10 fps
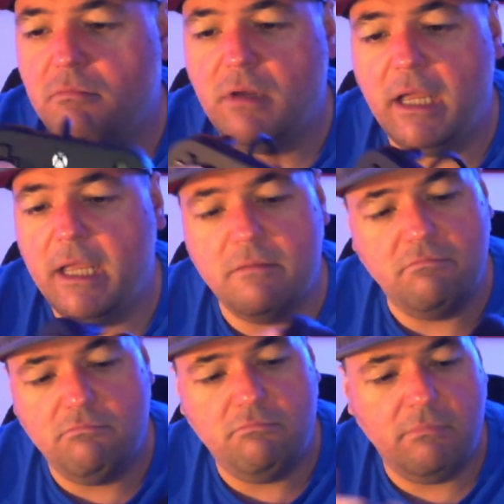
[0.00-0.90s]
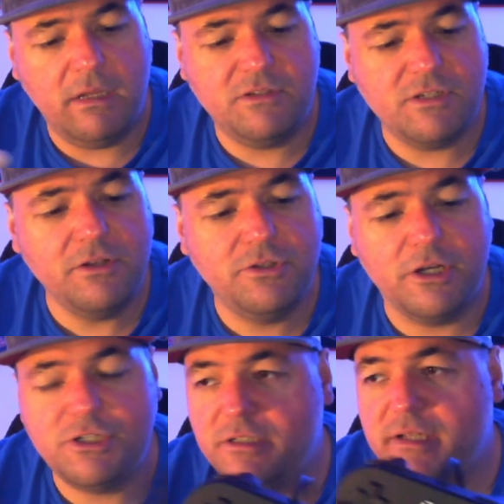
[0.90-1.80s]
I, it's
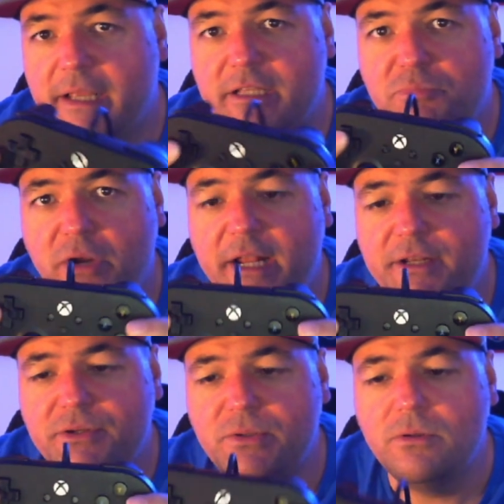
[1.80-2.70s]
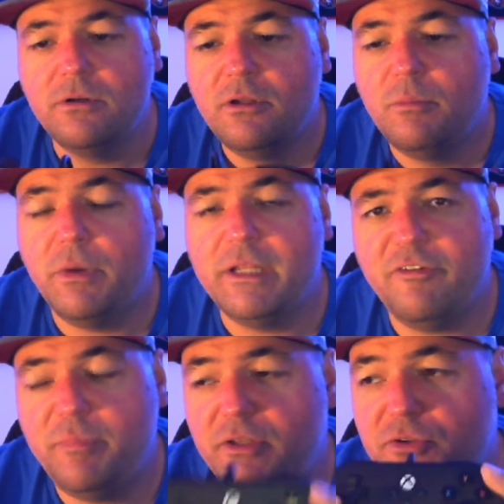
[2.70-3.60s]
untouched. It's like it's brand new, but
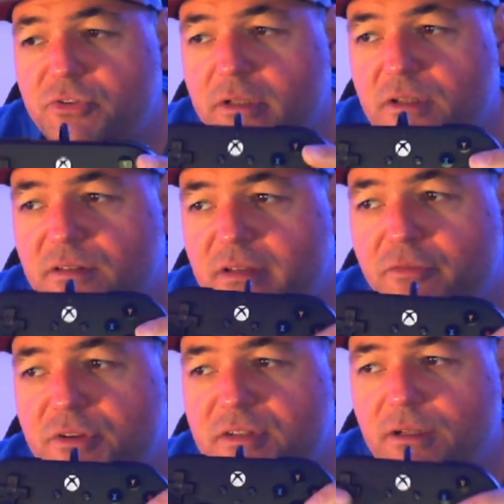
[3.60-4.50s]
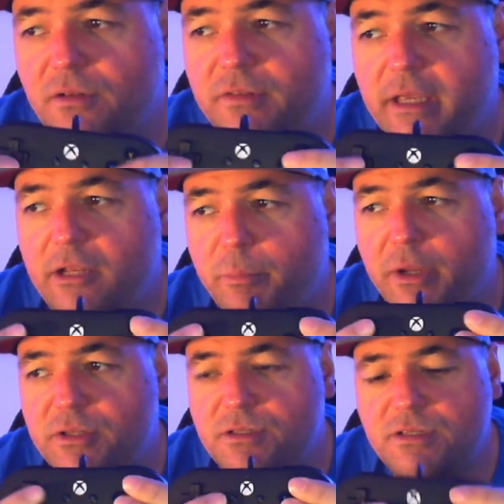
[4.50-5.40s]
I've been using this every single day. The
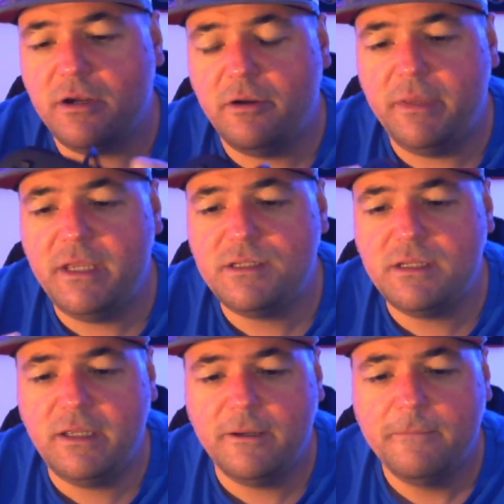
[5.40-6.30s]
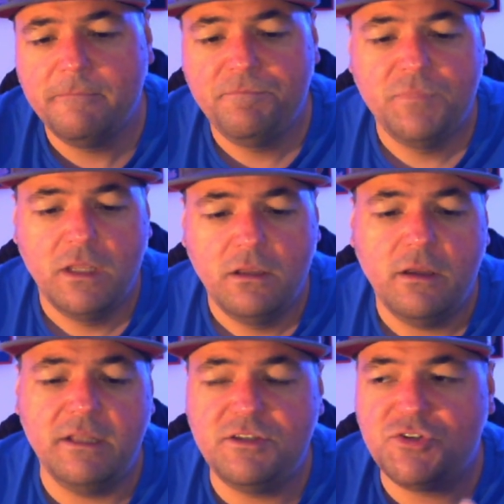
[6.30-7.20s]
buttons are amazing.
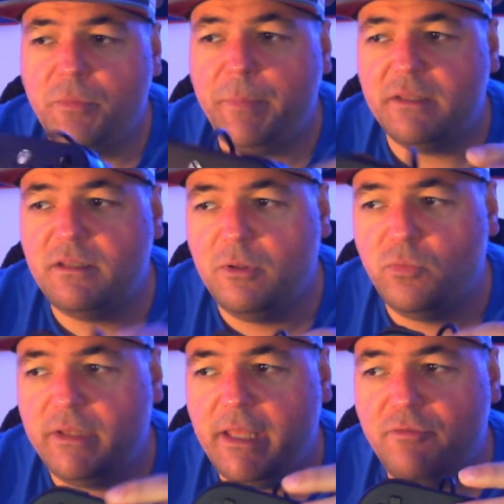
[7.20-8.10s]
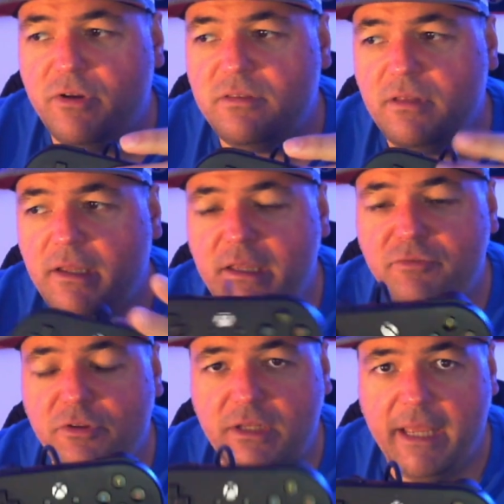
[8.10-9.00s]
It is compatible with everything,
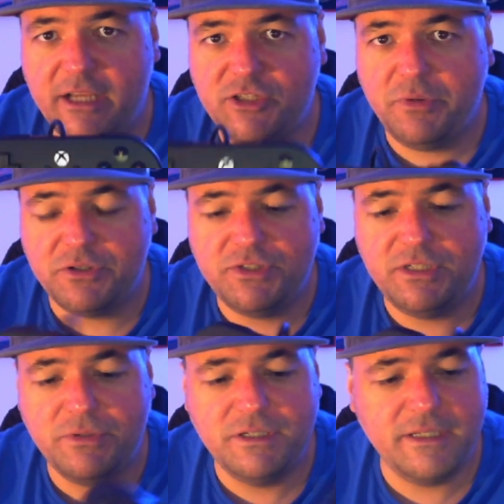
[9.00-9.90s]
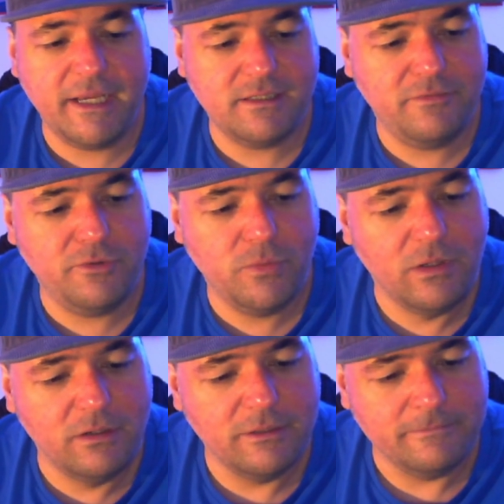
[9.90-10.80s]
even the Xbox Series X if you
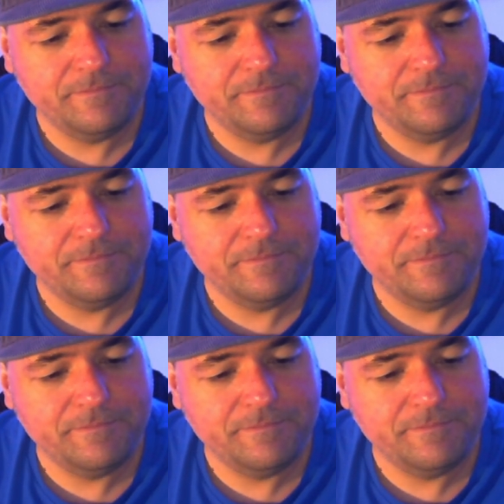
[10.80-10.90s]
want.